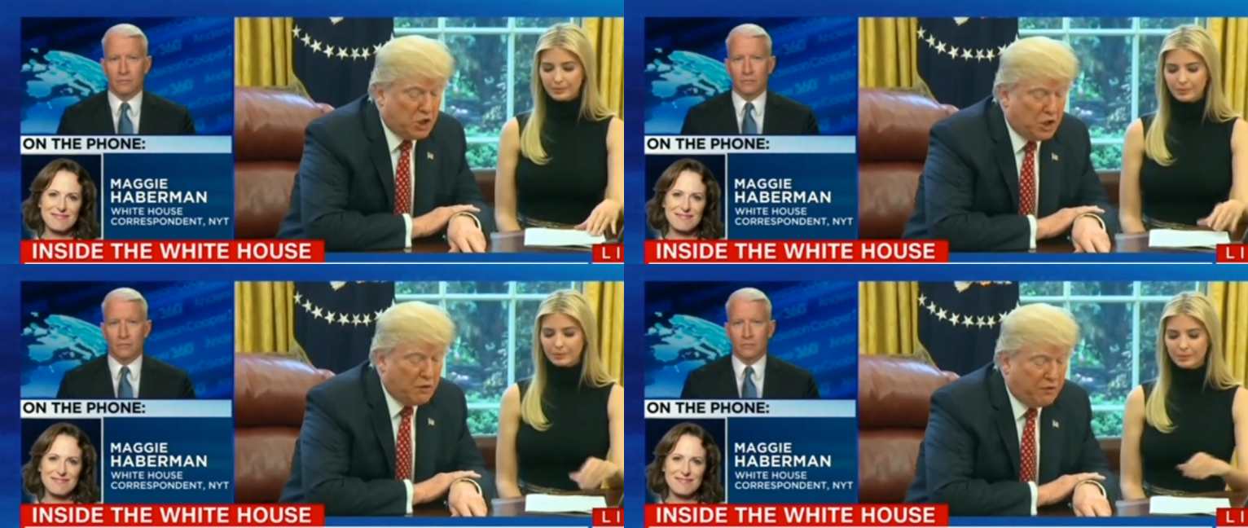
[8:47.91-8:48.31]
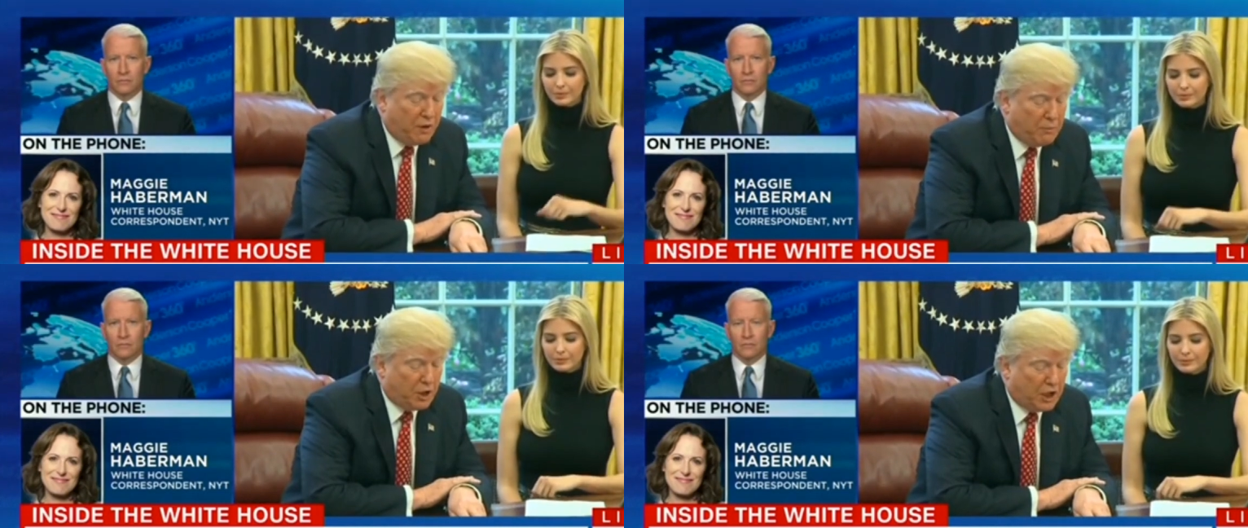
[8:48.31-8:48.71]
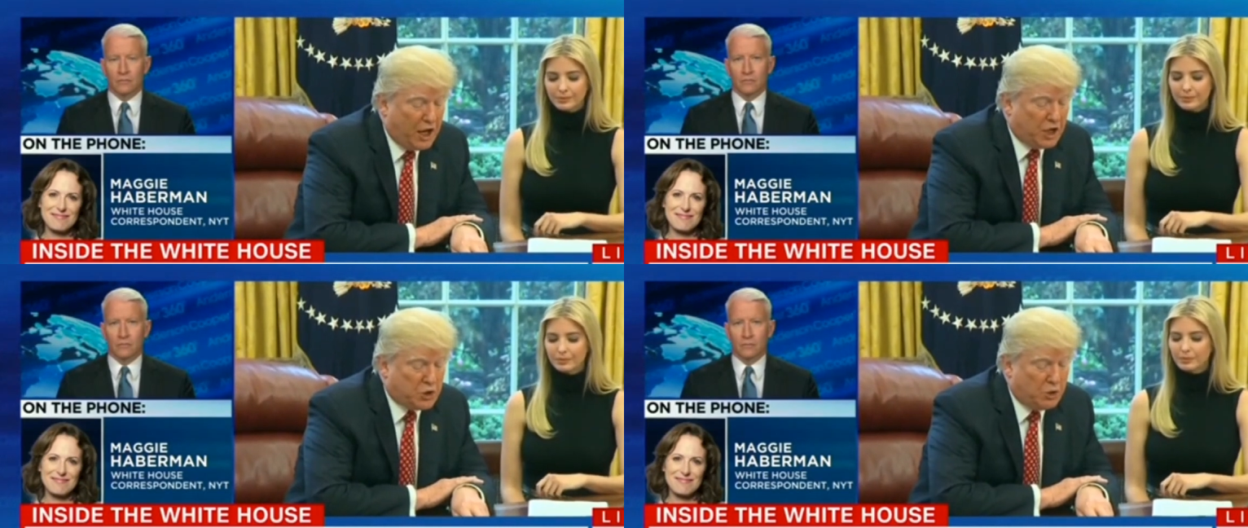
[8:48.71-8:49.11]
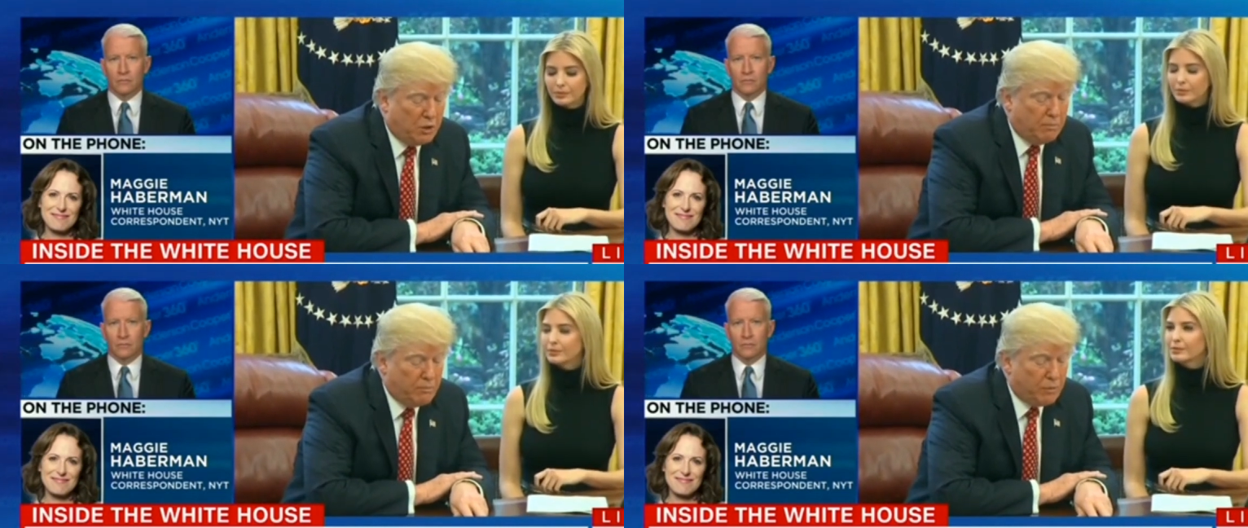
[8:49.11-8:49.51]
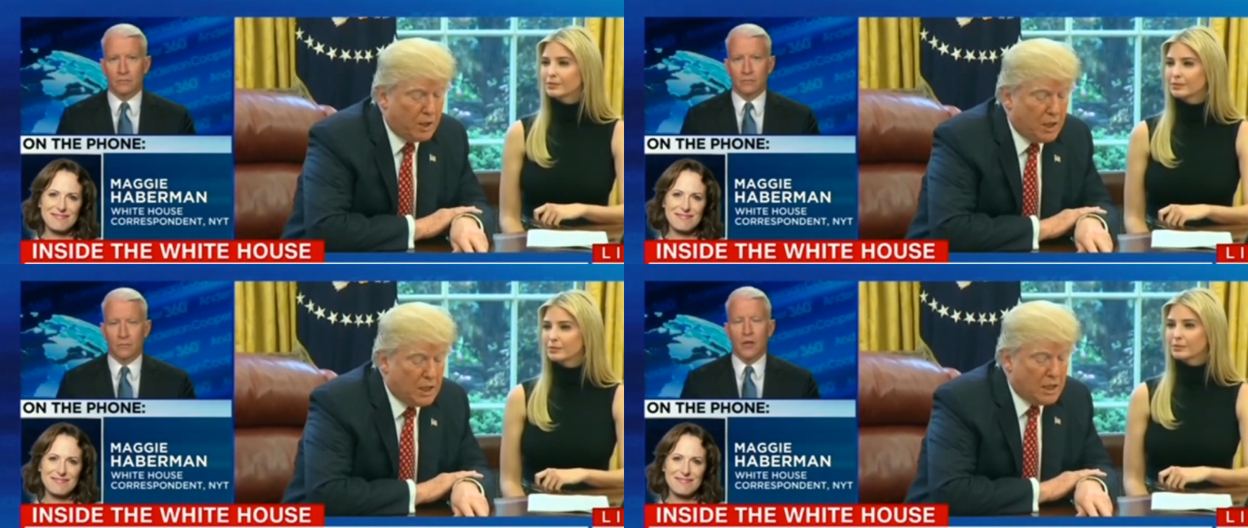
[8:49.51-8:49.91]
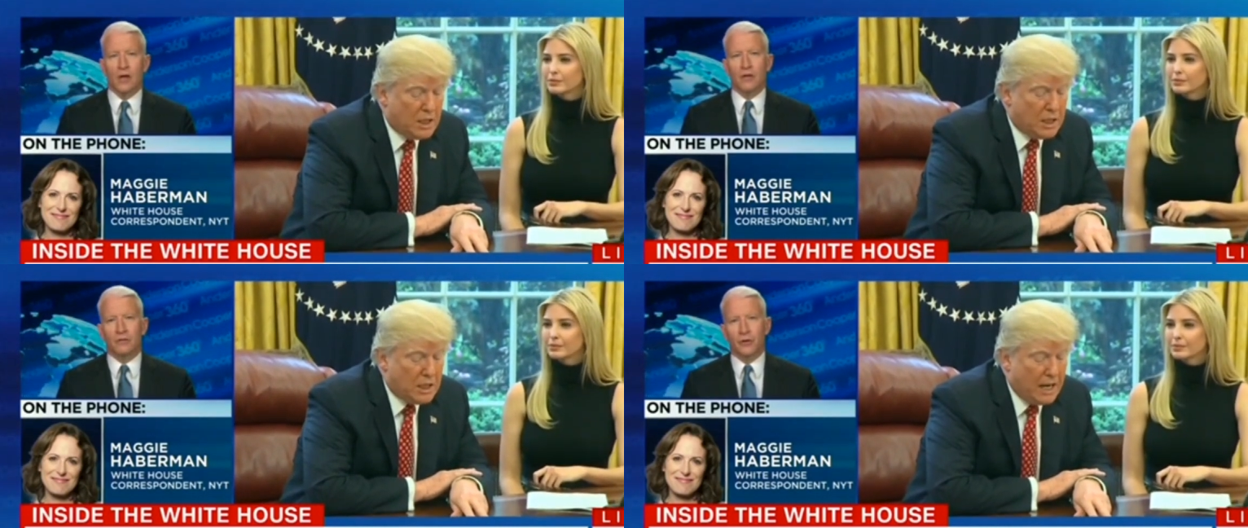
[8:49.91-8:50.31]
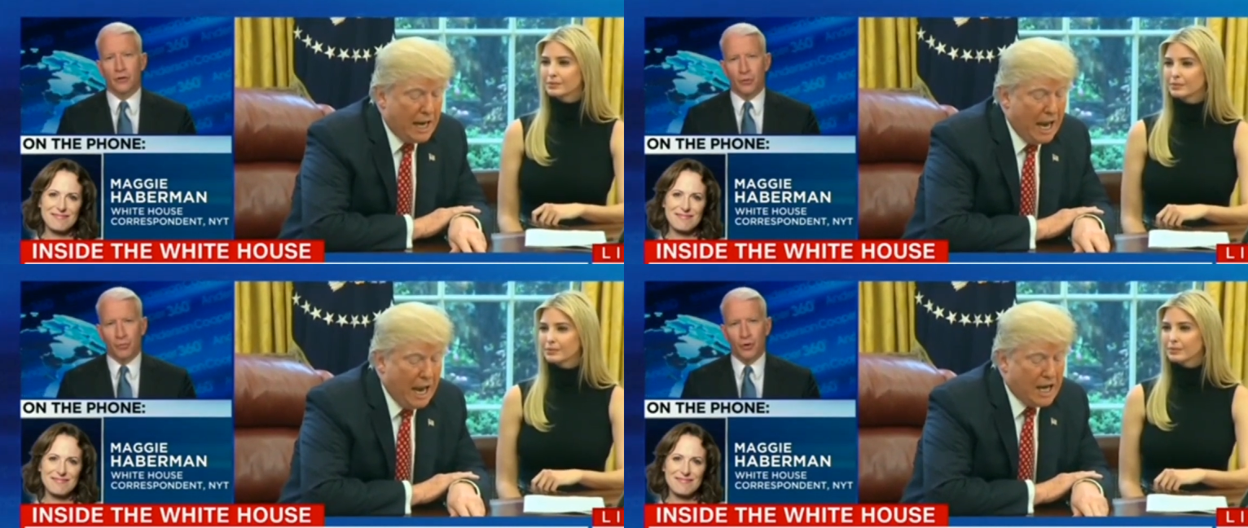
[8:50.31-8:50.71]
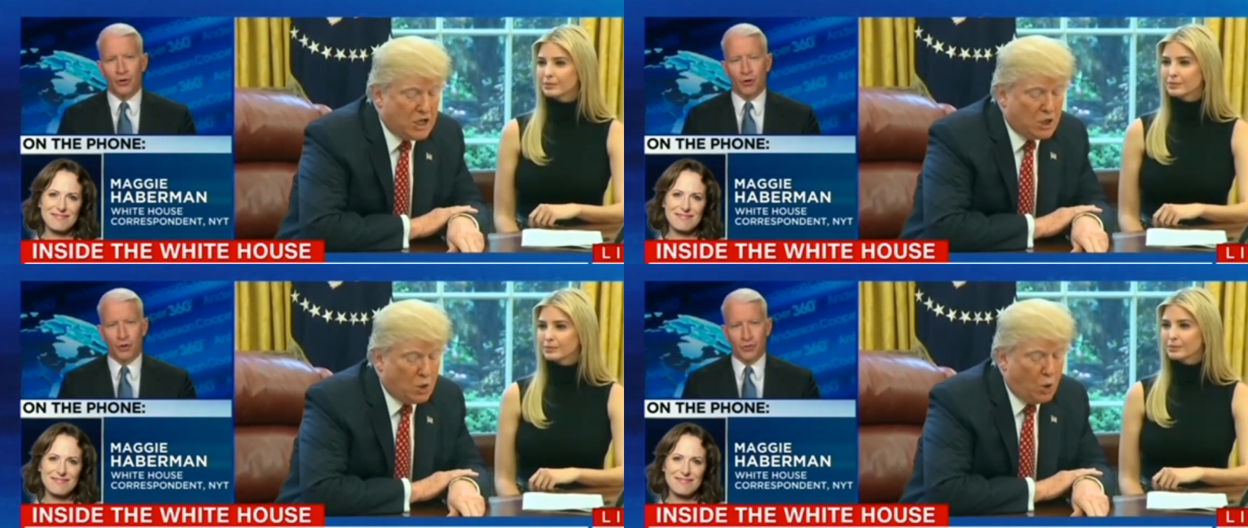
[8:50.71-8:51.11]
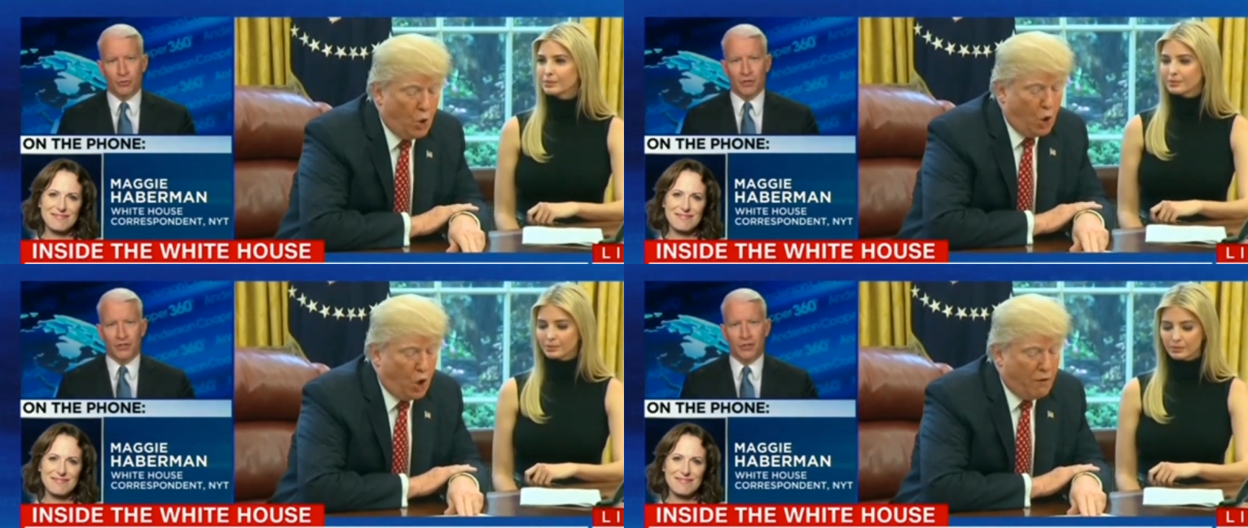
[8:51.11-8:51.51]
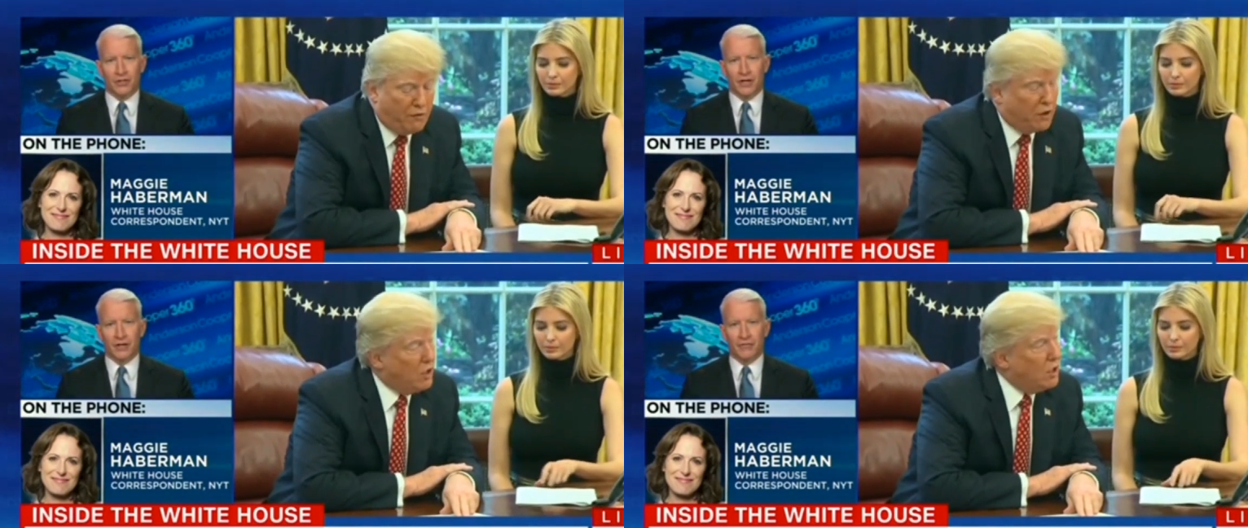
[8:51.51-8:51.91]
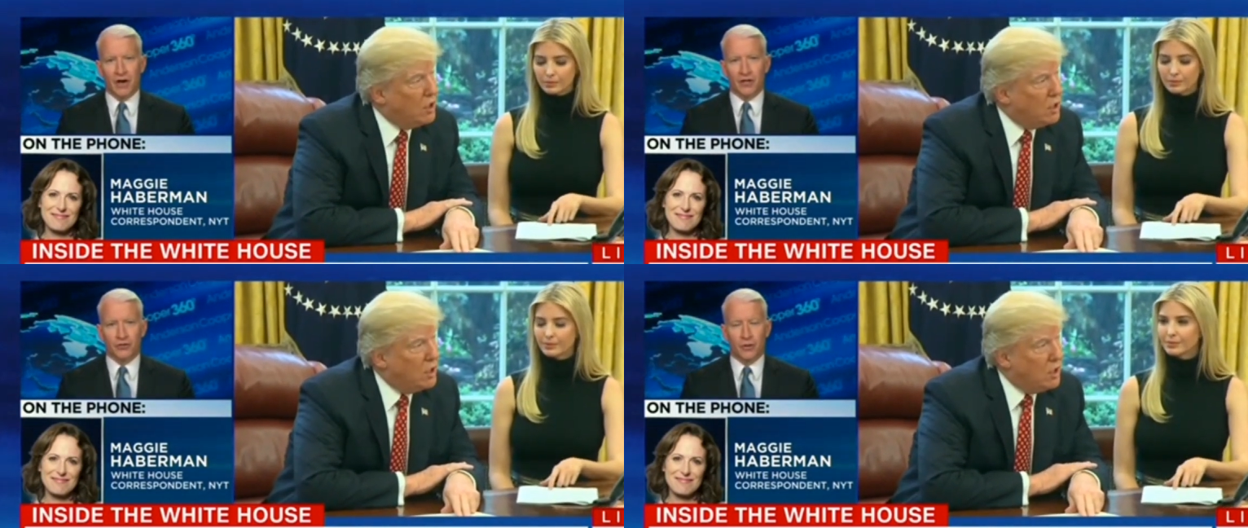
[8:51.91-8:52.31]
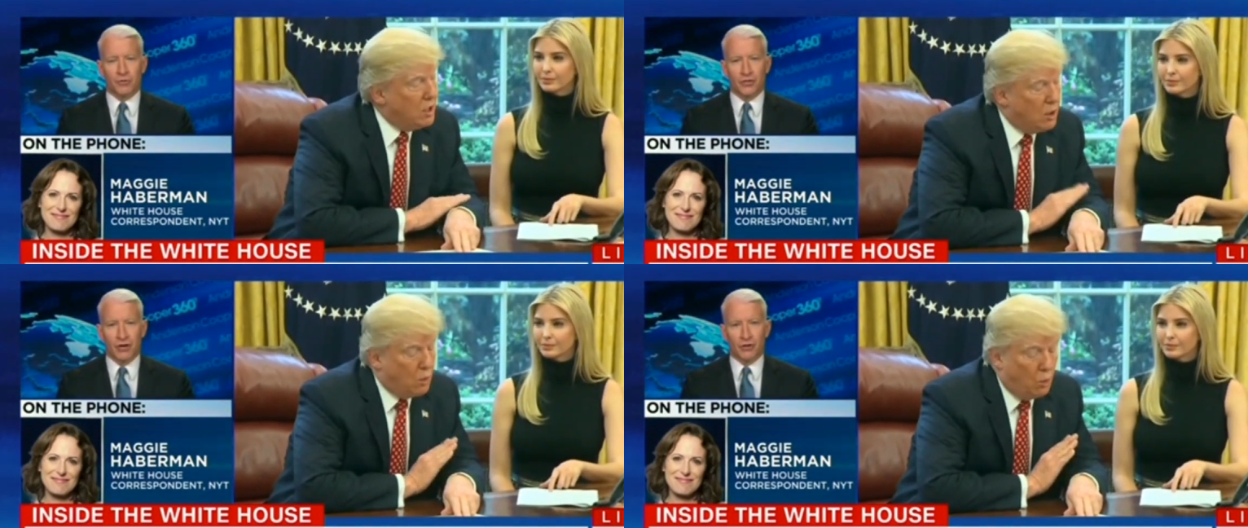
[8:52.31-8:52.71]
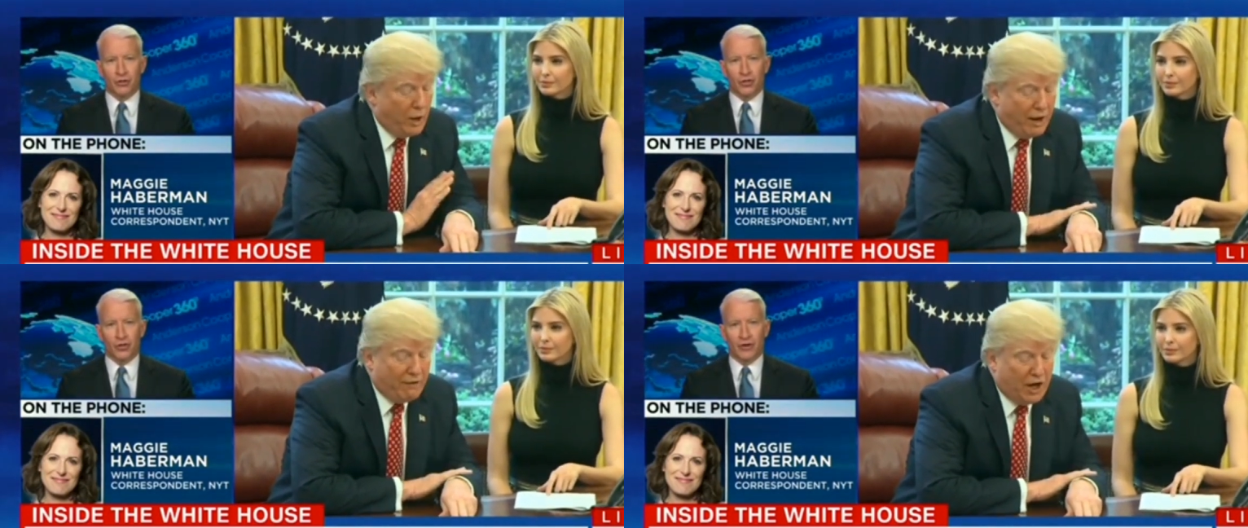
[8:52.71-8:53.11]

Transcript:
Speaker 1: and I think it was just all of the above.
Speaker 2: The, the book also alleges that Ivanka Trump and Jared